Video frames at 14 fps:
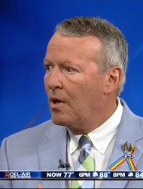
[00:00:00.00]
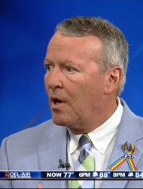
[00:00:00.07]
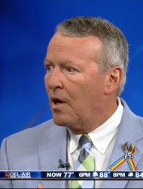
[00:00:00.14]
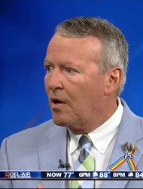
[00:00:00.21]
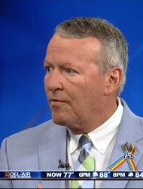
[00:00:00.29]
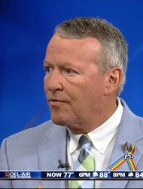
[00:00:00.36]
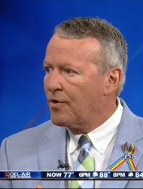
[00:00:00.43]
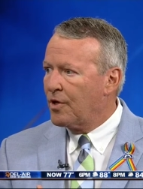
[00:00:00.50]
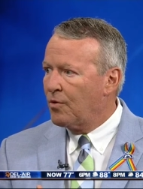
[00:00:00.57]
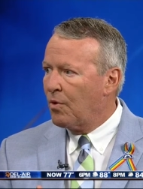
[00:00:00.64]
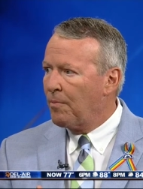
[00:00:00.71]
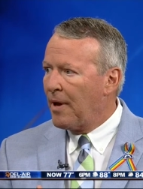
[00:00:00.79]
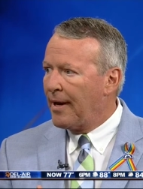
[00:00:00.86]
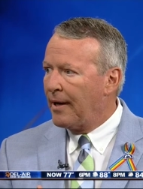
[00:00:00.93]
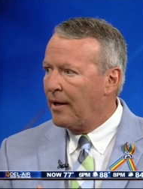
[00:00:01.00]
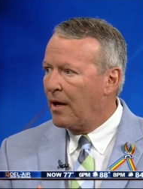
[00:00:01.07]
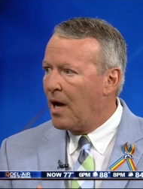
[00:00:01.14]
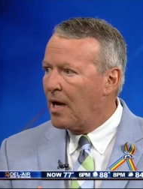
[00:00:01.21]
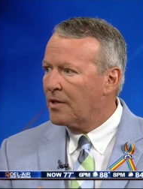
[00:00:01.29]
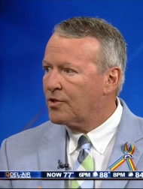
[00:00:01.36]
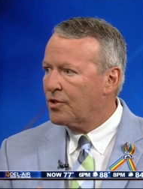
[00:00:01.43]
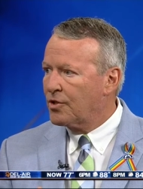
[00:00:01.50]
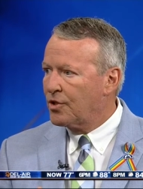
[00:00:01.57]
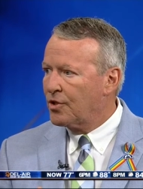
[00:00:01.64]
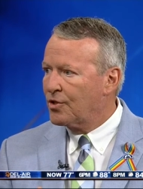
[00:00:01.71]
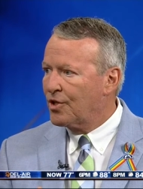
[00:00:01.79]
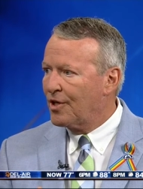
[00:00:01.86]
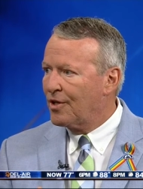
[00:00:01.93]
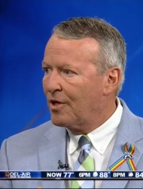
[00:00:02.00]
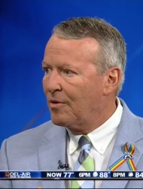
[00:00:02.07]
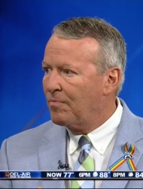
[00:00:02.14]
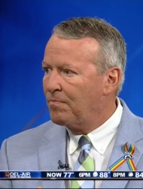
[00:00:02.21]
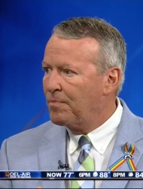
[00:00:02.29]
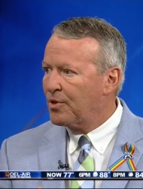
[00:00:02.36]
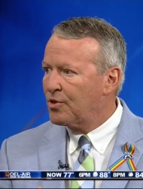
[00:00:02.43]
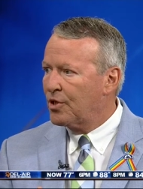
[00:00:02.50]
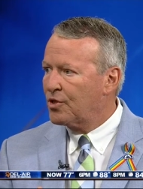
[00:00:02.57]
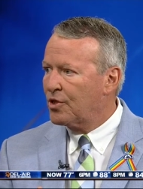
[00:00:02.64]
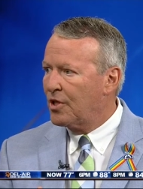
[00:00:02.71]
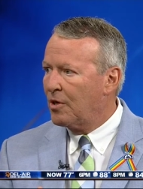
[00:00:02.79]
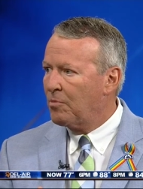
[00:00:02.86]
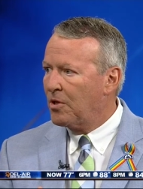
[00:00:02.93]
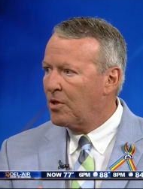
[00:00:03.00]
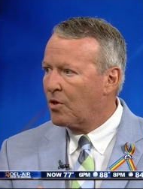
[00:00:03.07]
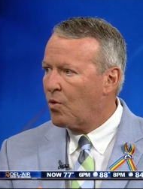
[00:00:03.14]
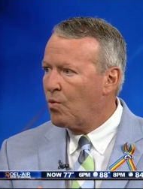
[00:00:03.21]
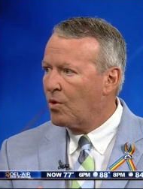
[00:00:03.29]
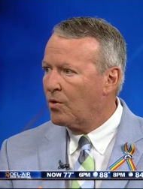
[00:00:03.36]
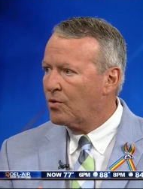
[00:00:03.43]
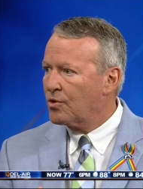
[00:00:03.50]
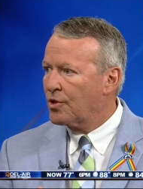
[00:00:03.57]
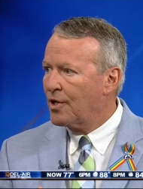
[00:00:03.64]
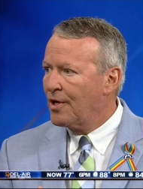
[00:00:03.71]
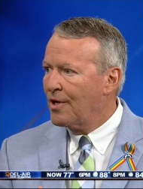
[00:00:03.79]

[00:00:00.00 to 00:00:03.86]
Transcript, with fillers: of the remaining hostages and then position them in the corners